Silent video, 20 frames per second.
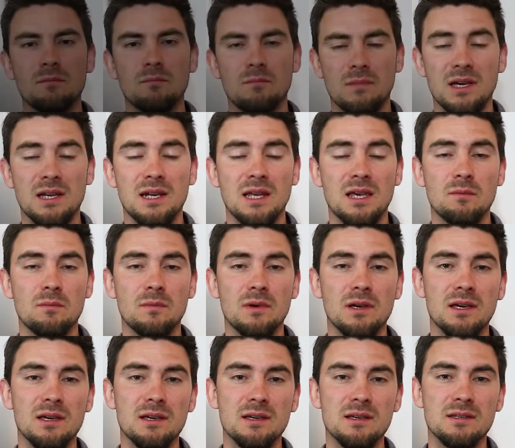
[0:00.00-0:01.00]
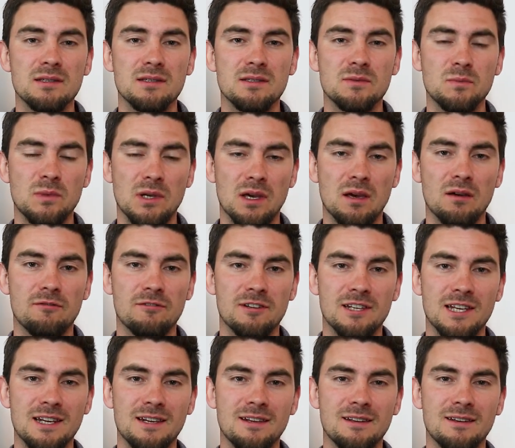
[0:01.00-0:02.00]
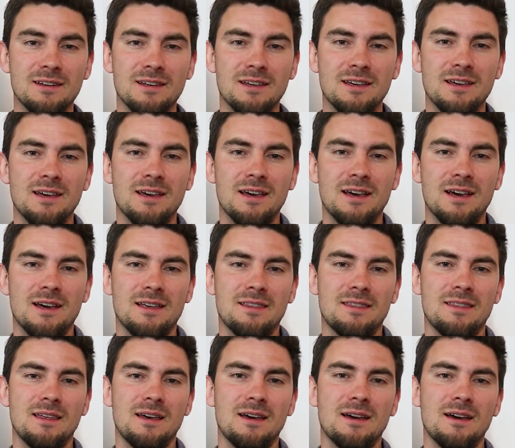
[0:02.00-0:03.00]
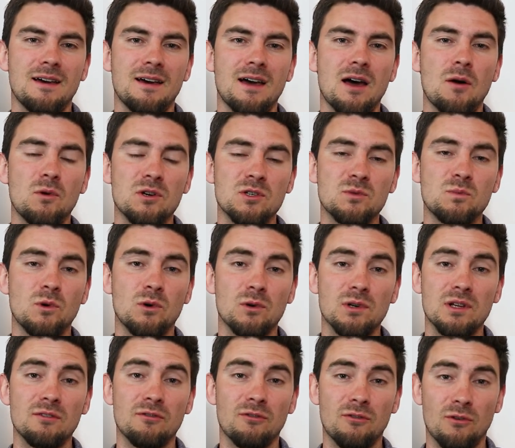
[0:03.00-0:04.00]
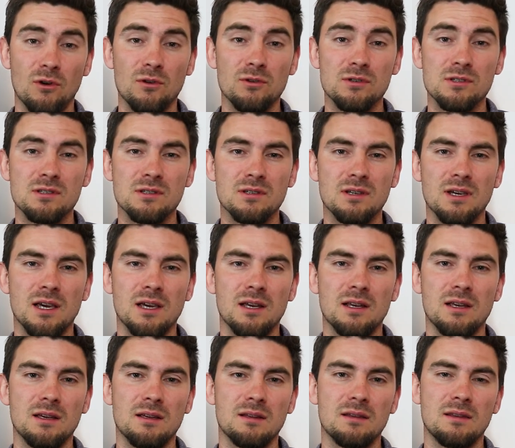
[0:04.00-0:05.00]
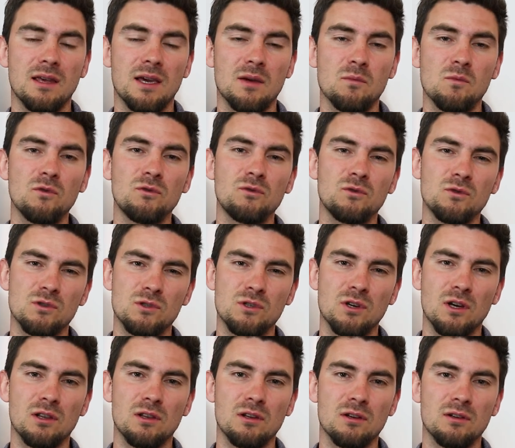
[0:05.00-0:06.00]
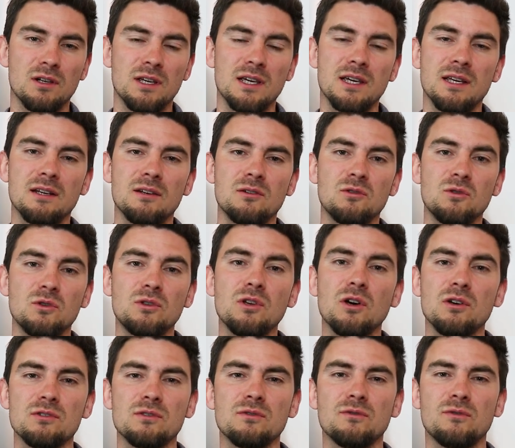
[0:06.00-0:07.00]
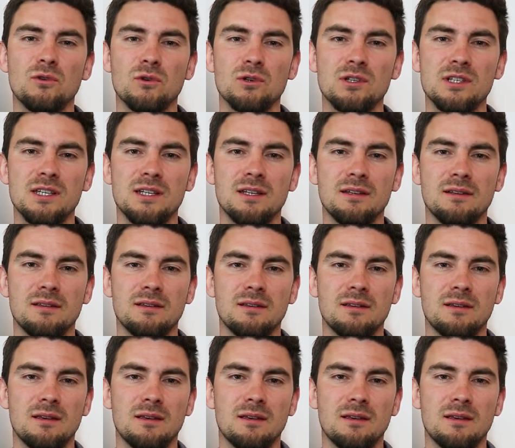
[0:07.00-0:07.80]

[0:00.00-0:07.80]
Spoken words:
My name is Pierre Venin, and I was born in France, and I moved to Scotland in 2014.